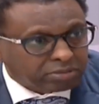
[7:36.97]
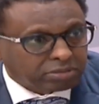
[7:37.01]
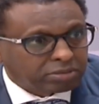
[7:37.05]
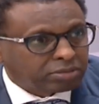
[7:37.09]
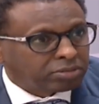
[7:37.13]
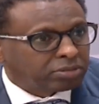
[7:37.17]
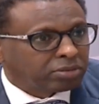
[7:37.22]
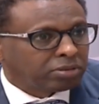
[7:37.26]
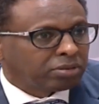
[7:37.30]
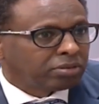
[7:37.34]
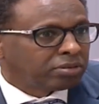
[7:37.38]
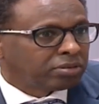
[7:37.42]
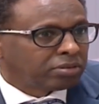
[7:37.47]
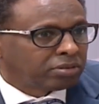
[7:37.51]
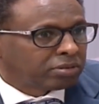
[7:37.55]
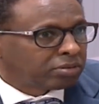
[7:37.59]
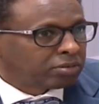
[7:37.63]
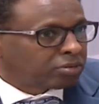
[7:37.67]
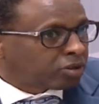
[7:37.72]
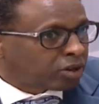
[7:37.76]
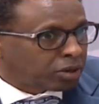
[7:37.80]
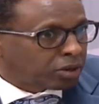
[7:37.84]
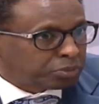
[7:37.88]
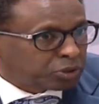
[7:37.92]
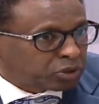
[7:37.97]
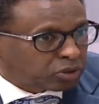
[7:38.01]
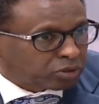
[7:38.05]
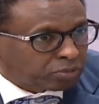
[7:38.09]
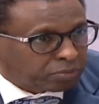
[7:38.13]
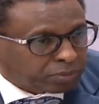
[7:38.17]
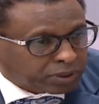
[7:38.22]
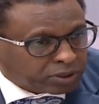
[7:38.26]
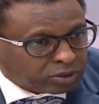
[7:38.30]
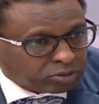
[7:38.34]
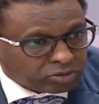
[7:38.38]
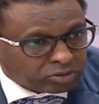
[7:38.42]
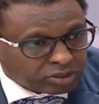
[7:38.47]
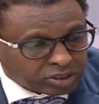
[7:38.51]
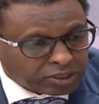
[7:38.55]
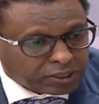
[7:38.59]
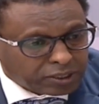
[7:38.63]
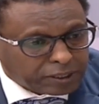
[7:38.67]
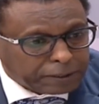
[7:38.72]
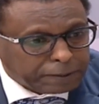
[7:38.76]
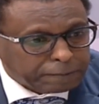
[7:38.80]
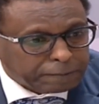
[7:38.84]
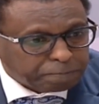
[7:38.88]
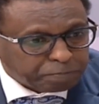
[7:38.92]
you know, corruption, but you
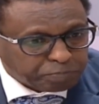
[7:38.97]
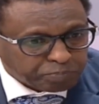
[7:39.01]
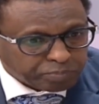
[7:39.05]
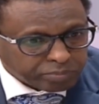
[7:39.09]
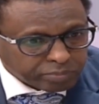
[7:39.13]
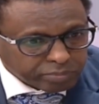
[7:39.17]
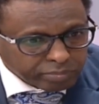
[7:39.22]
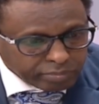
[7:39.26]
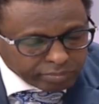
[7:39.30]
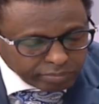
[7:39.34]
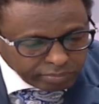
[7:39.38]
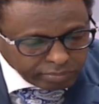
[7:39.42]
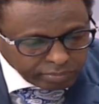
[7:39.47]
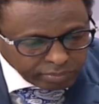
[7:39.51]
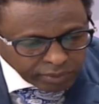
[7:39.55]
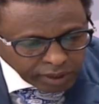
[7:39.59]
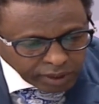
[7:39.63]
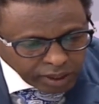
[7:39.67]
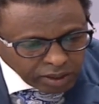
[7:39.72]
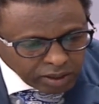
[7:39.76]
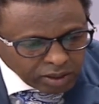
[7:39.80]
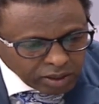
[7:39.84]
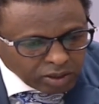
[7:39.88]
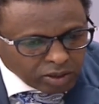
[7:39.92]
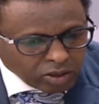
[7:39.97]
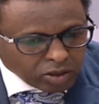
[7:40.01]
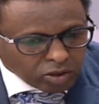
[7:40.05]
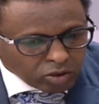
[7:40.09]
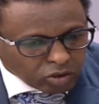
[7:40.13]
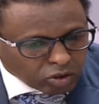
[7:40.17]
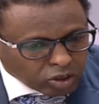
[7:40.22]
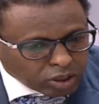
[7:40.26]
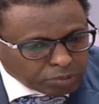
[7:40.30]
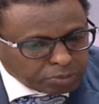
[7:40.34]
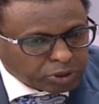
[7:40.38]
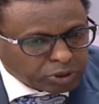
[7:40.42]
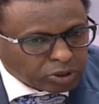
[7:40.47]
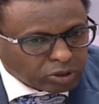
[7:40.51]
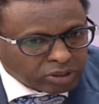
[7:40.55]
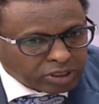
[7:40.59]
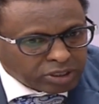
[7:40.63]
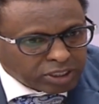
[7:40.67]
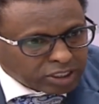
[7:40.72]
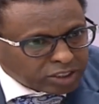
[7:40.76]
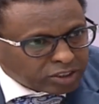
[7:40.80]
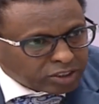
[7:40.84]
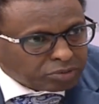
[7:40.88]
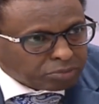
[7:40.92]
see, corruption
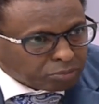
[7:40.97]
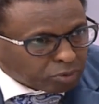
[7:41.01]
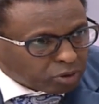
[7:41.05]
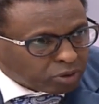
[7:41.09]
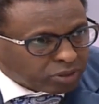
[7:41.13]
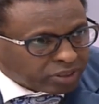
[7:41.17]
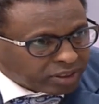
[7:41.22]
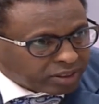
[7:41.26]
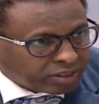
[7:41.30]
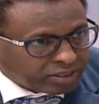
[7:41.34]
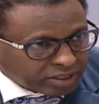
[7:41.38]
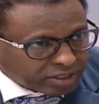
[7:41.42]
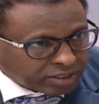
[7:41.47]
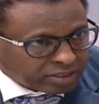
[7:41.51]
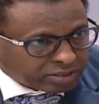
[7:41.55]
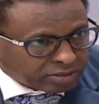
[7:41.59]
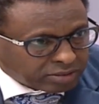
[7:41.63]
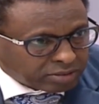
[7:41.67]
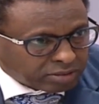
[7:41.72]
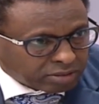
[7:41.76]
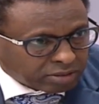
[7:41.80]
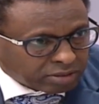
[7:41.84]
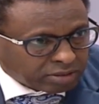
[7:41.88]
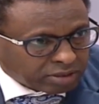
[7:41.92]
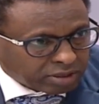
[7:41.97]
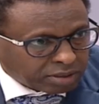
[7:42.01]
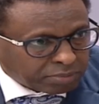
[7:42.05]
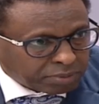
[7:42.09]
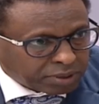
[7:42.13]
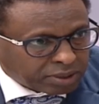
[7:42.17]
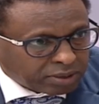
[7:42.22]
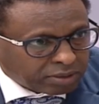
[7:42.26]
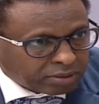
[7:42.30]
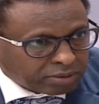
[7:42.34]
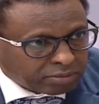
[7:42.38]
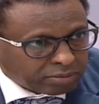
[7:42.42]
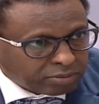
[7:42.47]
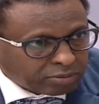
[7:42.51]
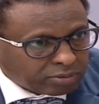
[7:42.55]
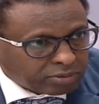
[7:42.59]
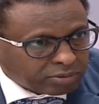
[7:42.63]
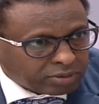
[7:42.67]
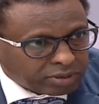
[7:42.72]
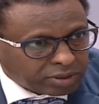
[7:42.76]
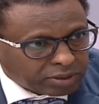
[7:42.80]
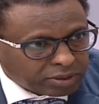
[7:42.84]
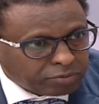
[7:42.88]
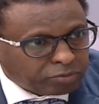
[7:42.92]
needs more than this, you know. I mean,
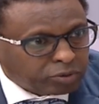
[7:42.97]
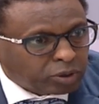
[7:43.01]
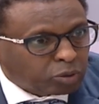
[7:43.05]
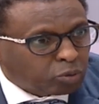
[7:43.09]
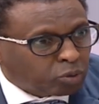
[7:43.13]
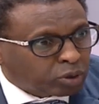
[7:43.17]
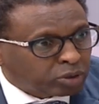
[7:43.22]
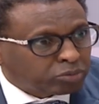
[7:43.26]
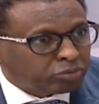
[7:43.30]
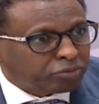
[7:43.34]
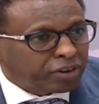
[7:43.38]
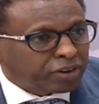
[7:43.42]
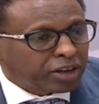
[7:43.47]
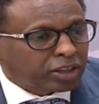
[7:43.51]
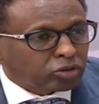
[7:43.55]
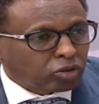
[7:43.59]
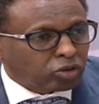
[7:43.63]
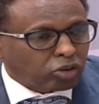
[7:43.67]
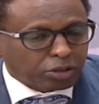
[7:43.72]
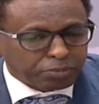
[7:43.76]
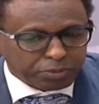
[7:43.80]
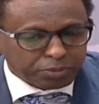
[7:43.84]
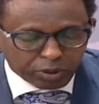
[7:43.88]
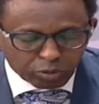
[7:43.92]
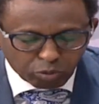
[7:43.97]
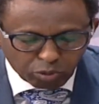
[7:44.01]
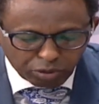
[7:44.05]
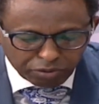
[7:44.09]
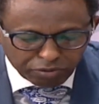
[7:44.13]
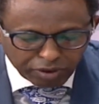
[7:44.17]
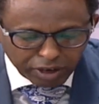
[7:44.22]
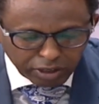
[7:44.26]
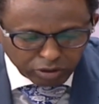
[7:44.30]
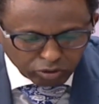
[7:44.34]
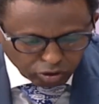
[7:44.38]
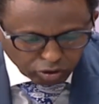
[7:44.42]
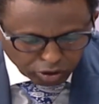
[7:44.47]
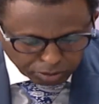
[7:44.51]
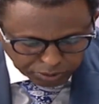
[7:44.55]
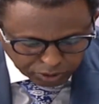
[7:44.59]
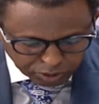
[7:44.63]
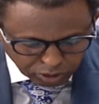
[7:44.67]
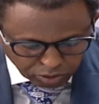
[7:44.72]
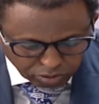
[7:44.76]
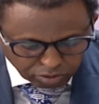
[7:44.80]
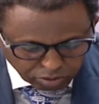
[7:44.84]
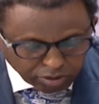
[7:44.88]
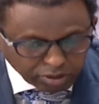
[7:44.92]
if we want to fight corruption, we fight
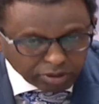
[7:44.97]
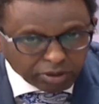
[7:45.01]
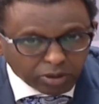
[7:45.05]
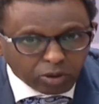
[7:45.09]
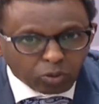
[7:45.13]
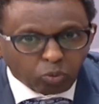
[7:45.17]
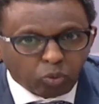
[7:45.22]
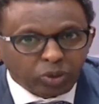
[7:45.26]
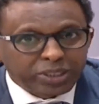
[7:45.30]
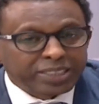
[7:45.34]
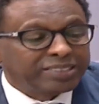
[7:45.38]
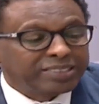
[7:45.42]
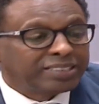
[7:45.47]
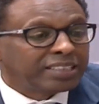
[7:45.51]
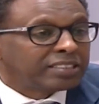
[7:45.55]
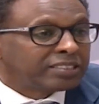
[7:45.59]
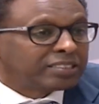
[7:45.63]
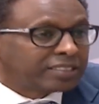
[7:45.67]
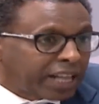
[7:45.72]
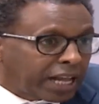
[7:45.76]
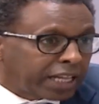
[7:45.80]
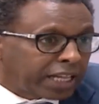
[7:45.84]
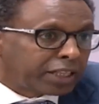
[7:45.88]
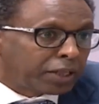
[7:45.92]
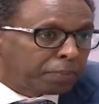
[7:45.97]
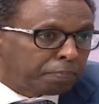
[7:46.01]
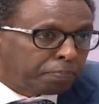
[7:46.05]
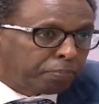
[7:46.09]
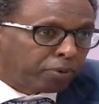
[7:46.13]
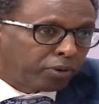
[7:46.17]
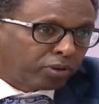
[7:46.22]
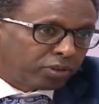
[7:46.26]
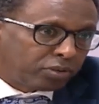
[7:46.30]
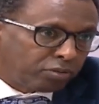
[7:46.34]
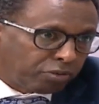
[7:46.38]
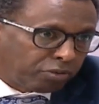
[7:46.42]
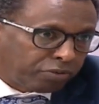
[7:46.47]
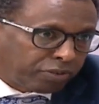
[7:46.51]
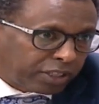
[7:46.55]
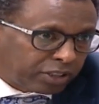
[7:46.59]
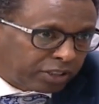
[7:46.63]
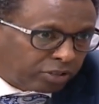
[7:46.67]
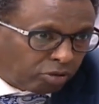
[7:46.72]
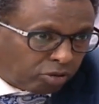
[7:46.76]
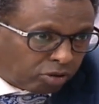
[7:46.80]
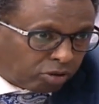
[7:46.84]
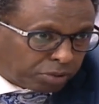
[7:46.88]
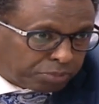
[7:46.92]
corruption. What is the starting point of
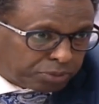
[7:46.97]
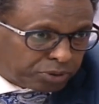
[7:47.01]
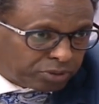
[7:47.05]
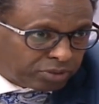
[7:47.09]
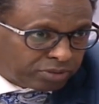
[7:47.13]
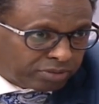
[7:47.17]
fighting corruption?